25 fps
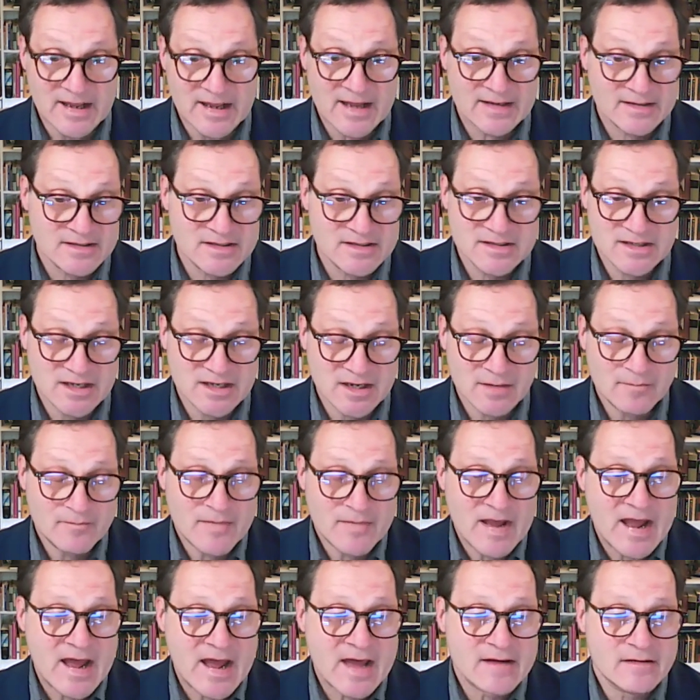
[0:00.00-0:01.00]
gets
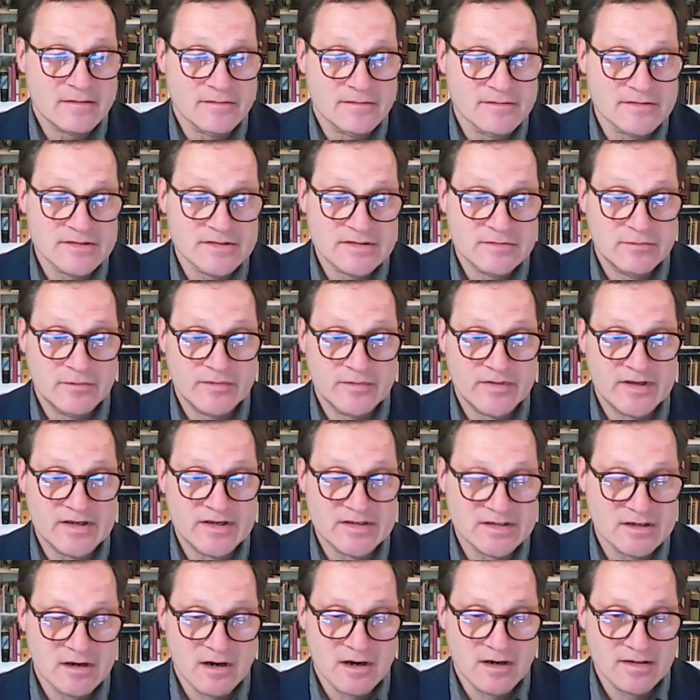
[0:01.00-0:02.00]
in battles with
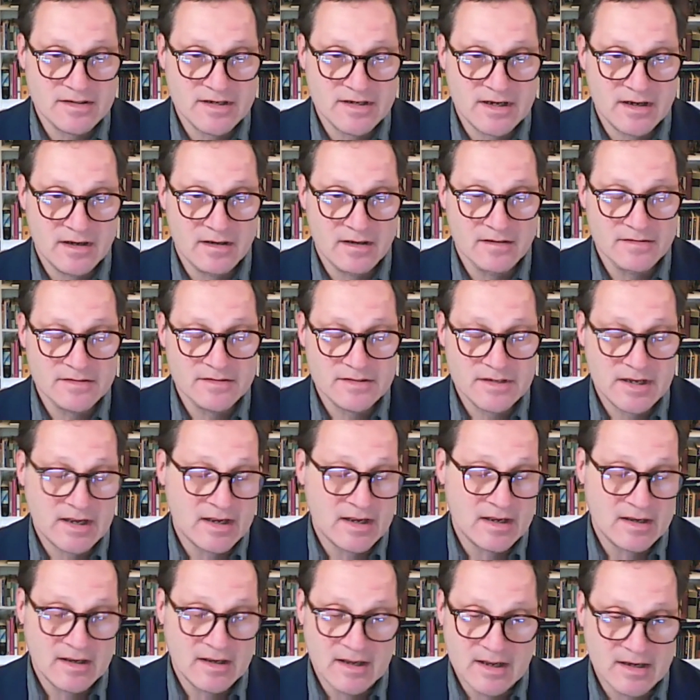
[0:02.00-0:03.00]
these cartels.
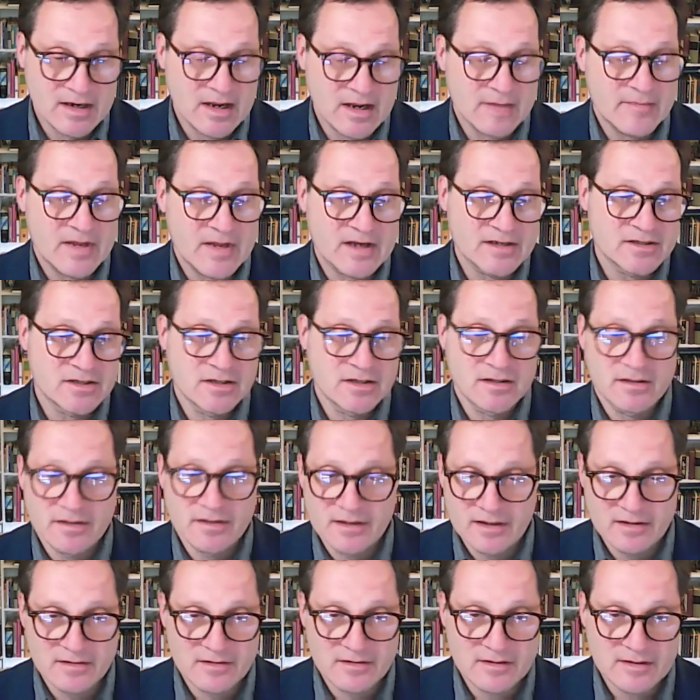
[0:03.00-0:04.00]
And I
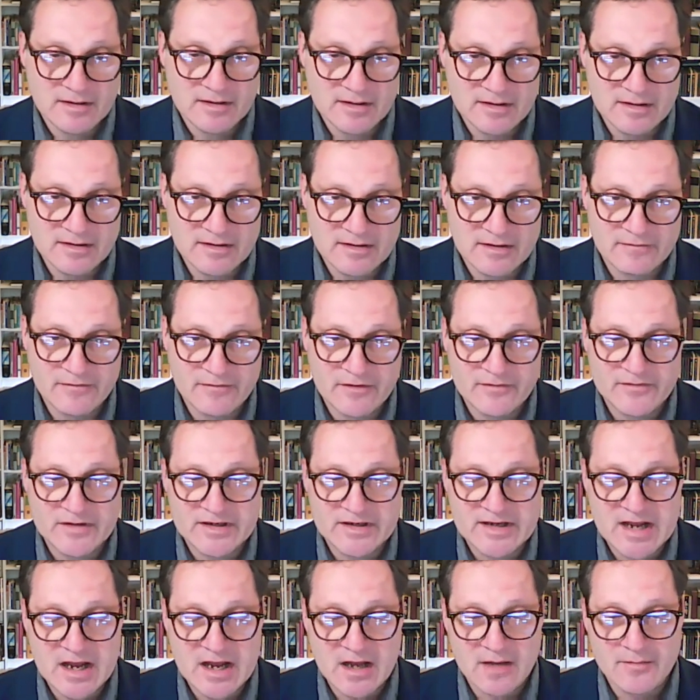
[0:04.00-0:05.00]
mentioned that the
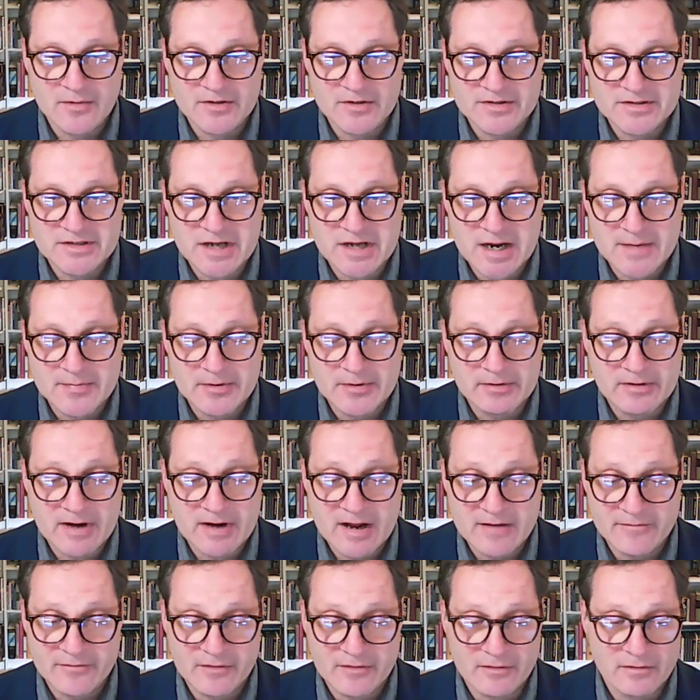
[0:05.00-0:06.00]
50 caliber sniper
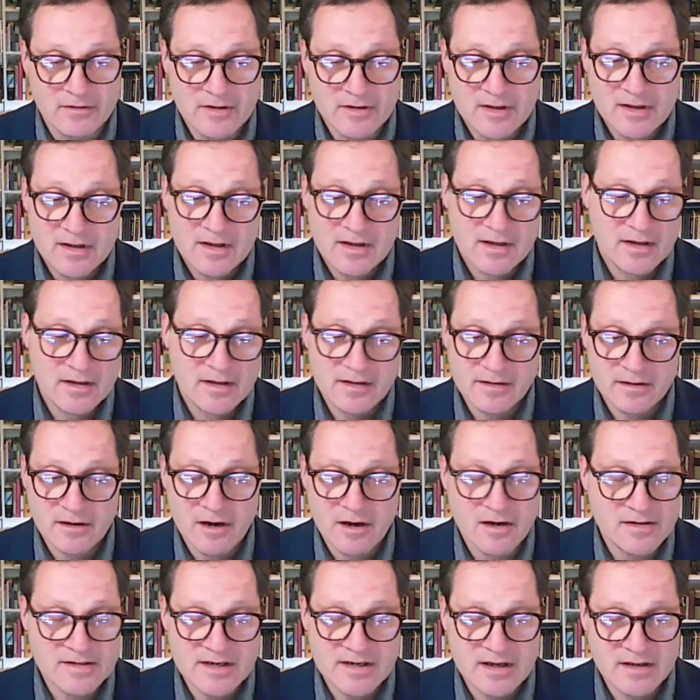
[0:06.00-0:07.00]
rifle,
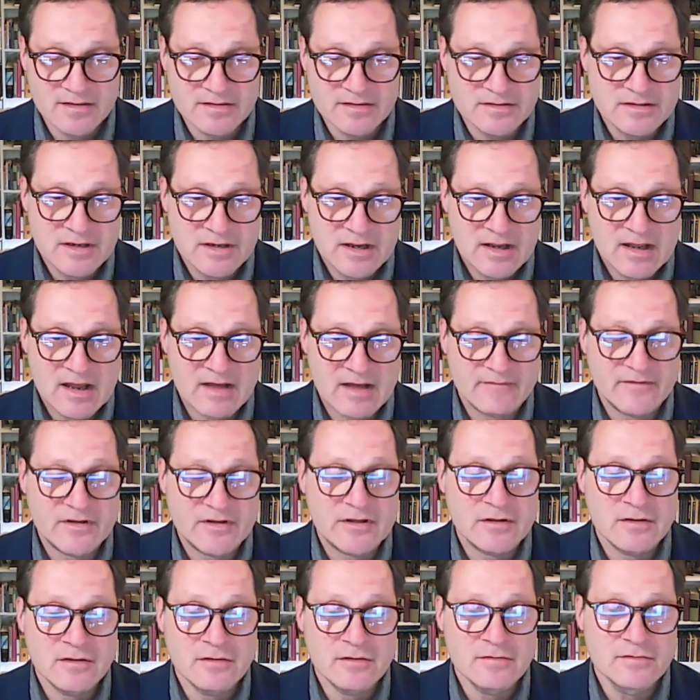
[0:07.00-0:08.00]
cartels have
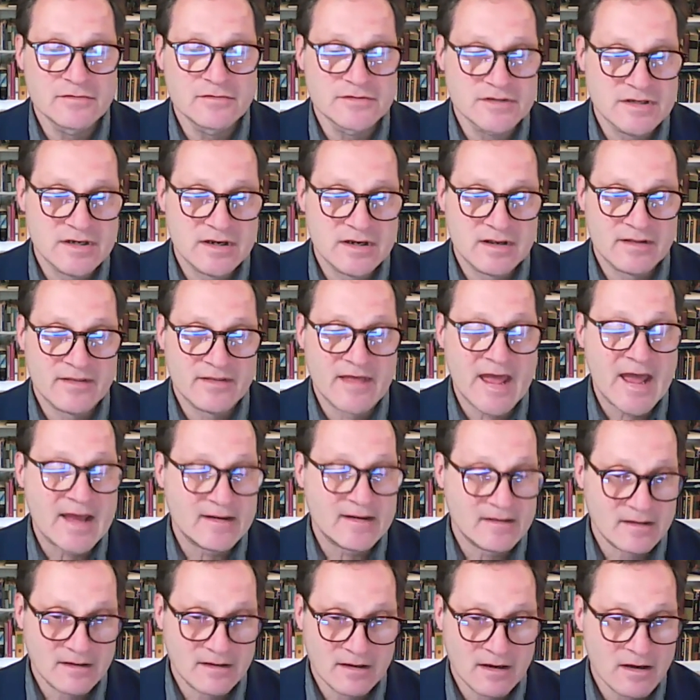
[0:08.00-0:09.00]
used
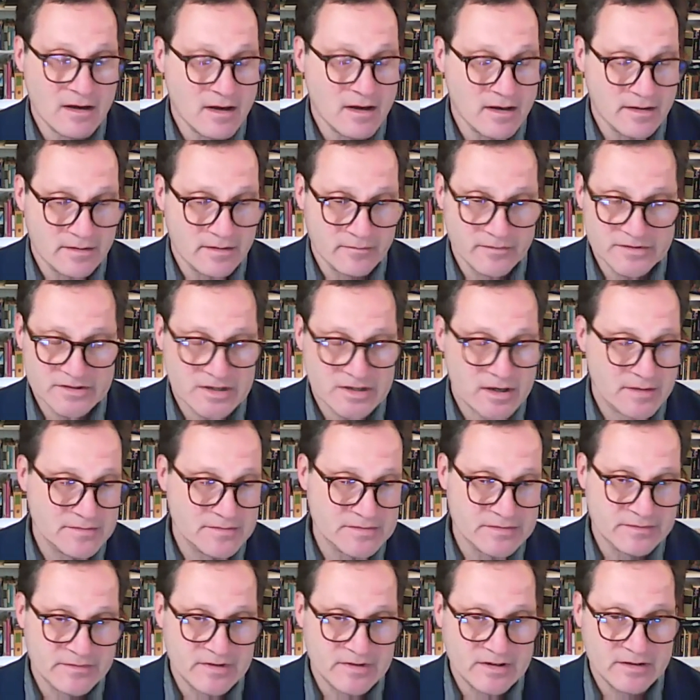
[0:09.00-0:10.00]
that gun, which
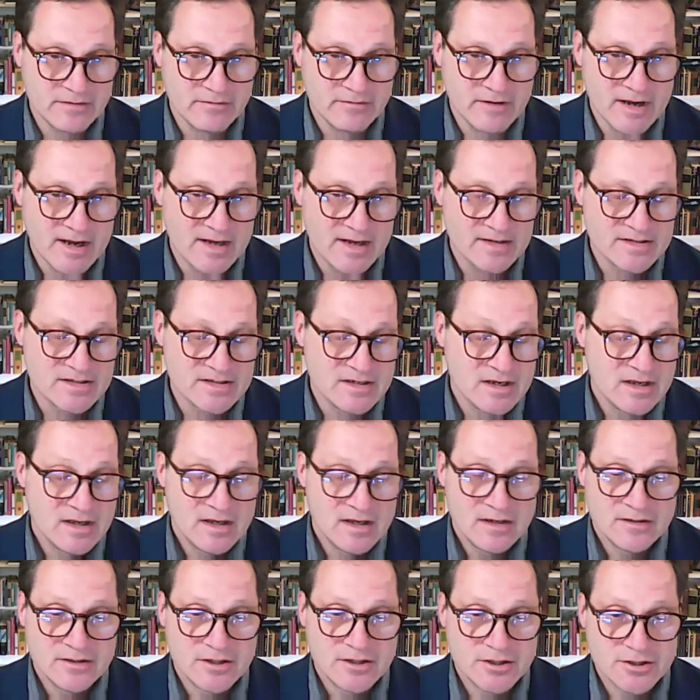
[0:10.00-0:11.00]
comes from the US,
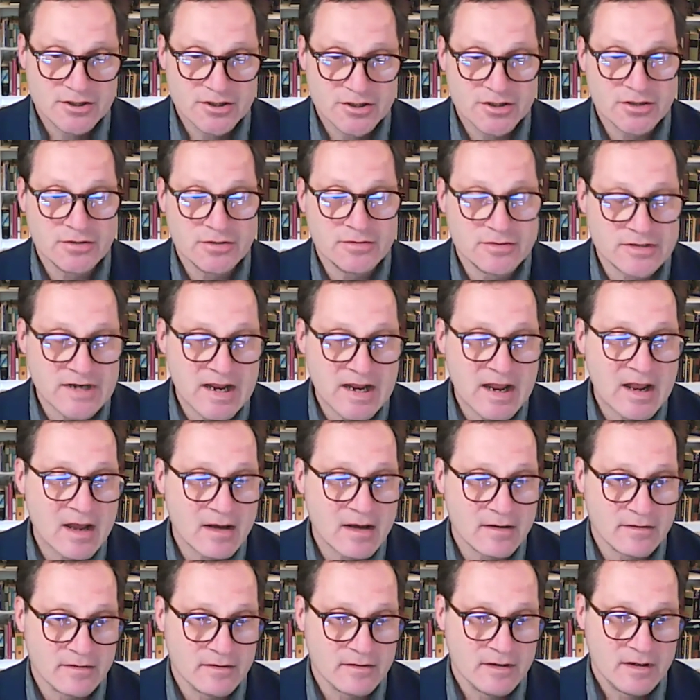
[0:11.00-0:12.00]
to shoot
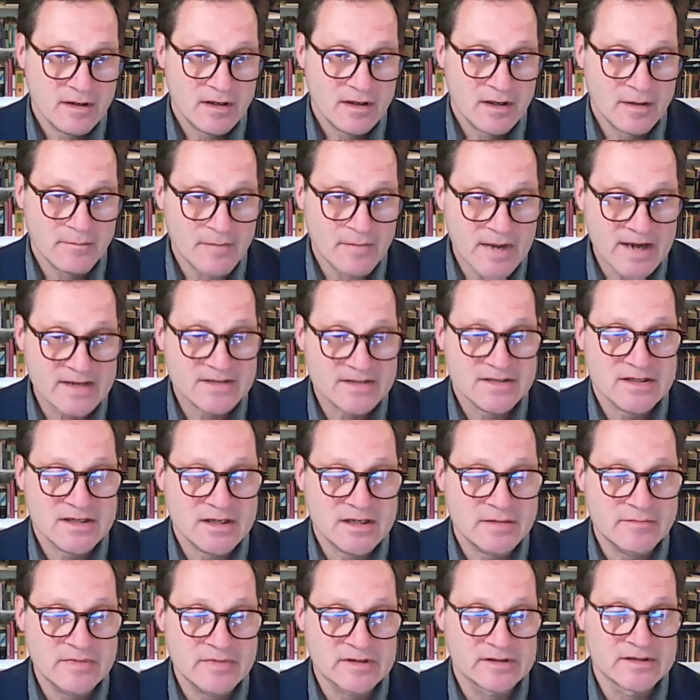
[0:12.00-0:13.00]
down a
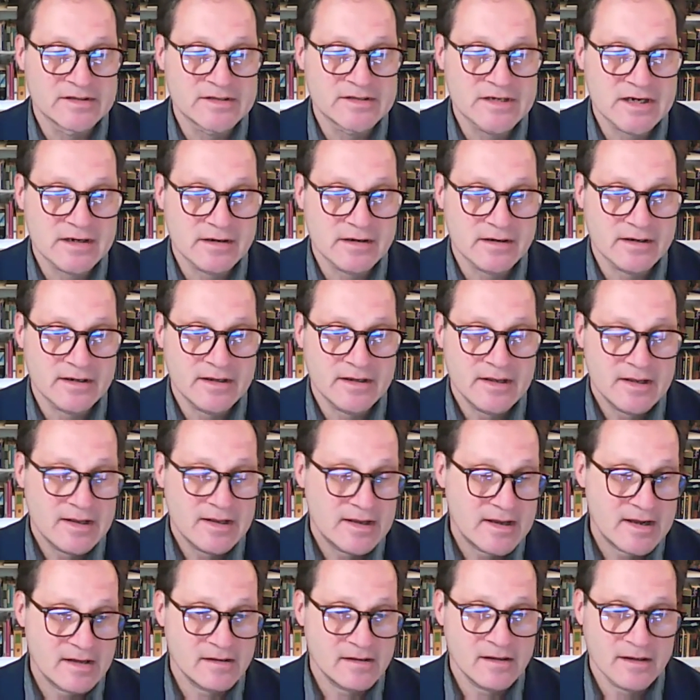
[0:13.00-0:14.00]
Mexican military
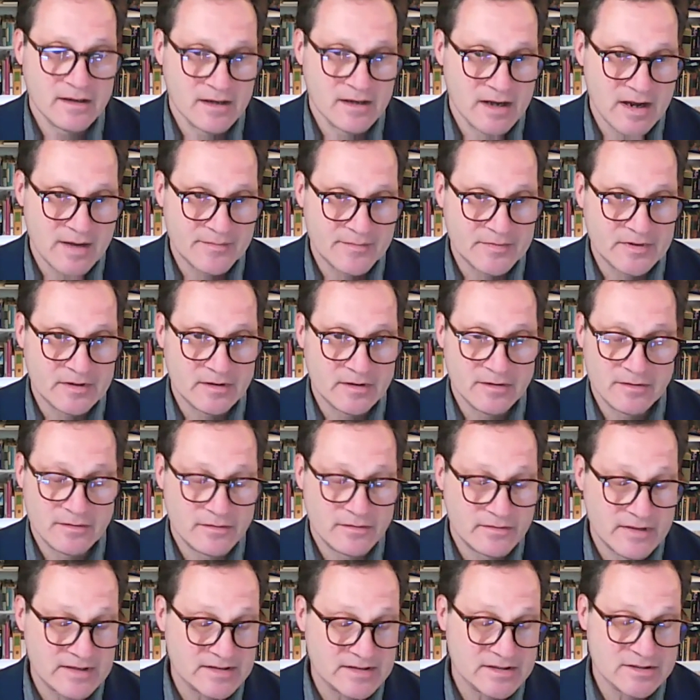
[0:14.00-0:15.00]
helicopter
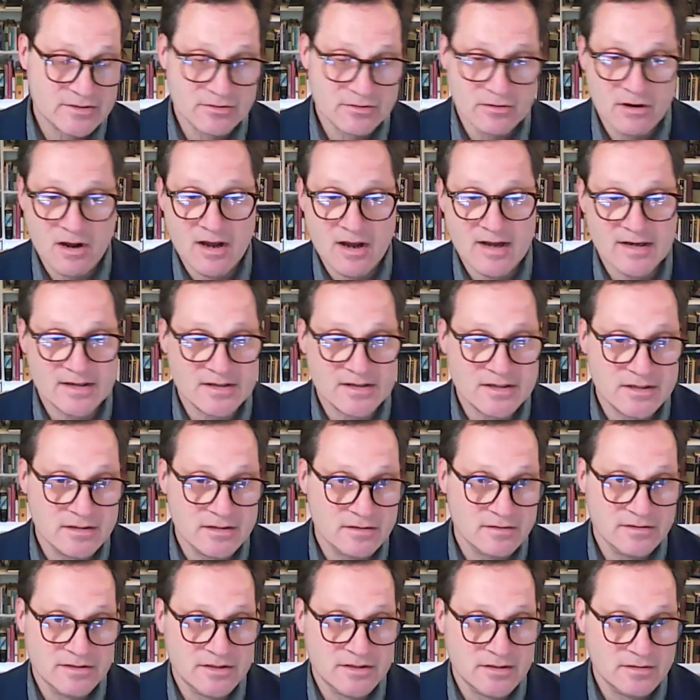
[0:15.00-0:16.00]
that's trying
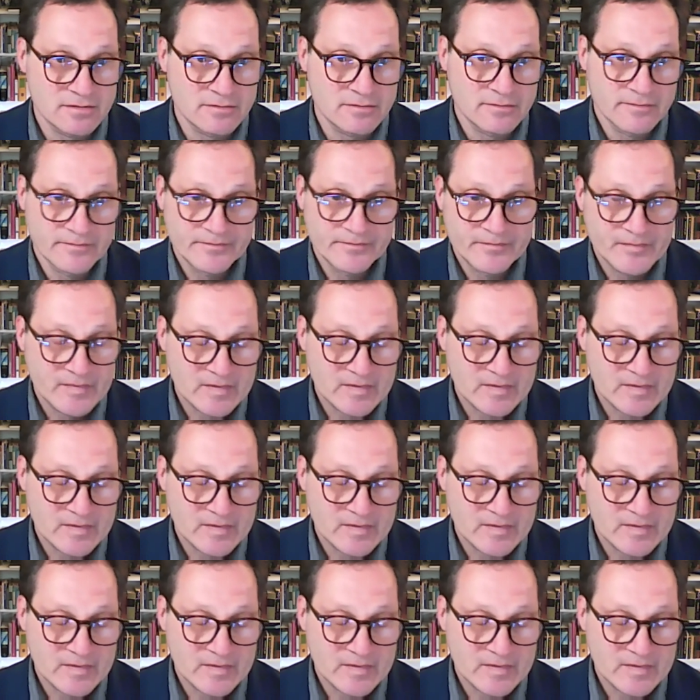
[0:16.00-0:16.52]
to